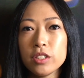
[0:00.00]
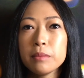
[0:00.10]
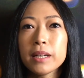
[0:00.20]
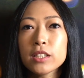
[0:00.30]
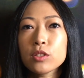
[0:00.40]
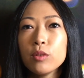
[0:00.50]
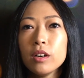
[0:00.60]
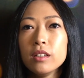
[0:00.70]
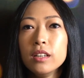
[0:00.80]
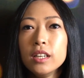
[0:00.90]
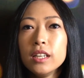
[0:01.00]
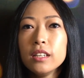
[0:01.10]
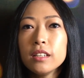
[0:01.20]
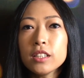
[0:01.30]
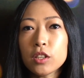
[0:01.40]
in my school.
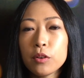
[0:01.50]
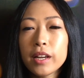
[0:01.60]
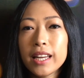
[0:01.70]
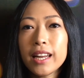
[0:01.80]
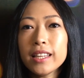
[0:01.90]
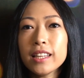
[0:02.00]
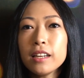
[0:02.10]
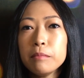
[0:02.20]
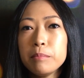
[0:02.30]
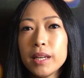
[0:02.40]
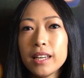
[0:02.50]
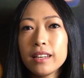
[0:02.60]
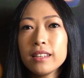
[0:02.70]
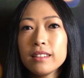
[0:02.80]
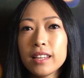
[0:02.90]
So it ended up
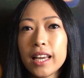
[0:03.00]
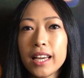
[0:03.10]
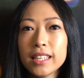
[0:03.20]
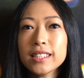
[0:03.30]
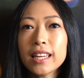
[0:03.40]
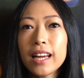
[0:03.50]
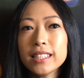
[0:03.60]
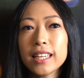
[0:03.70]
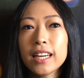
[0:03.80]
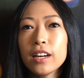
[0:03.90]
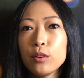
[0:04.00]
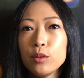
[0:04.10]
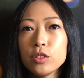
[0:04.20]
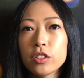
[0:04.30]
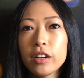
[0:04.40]
being the case that as I got
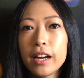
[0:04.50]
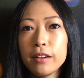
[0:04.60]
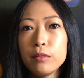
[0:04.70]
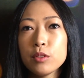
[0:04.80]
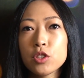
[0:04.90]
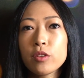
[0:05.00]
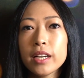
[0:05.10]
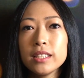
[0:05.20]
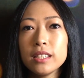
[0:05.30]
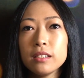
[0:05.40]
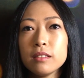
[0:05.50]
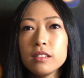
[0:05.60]
older, I was trying to